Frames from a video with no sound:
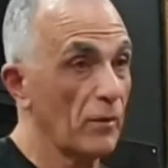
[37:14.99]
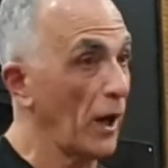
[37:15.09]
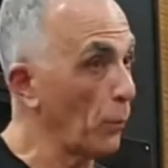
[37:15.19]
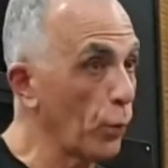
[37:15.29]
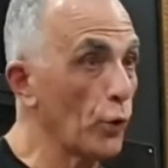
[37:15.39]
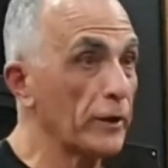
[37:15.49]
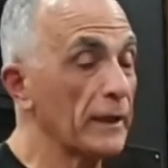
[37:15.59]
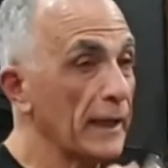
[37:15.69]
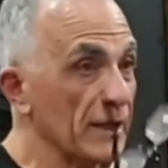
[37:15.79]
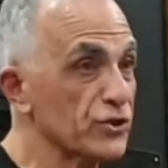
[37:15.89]
at work,
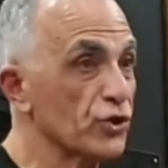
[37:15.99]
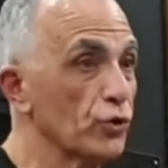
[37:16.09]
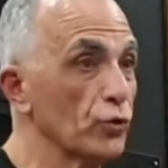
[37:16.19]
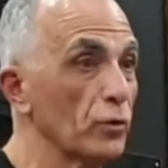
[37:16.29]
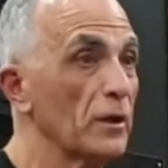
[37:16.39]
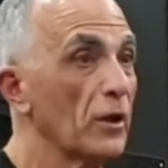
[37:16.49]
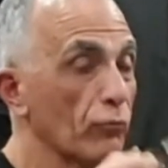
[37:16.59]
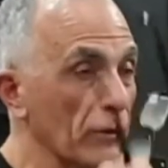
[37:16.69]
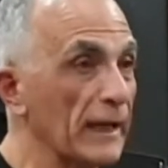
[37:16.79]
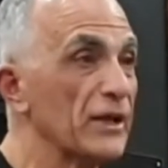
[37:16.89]
at school,
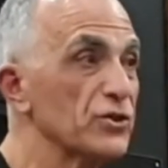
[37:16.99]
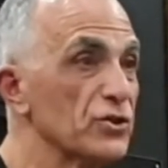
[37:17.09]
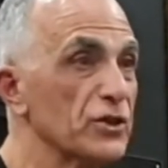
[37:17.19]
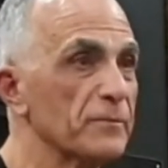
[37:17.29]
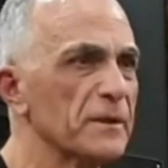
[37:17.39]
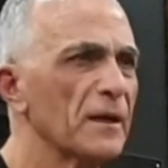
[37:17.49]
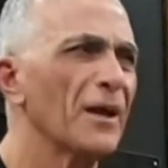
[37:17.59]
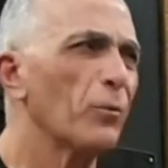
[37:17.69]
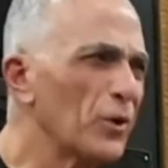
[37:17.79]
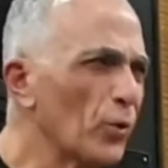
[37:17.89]
relationships.
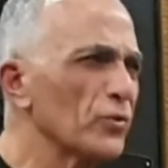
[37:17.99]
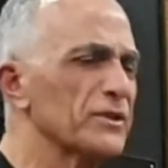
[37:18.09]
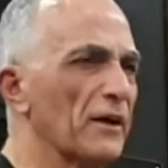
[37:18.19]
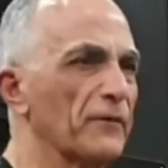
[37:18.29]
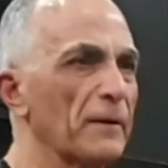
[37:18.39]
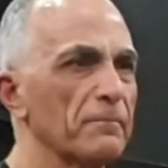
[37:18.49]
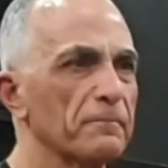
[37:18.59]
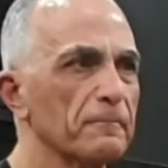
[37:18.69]
We all stuff up.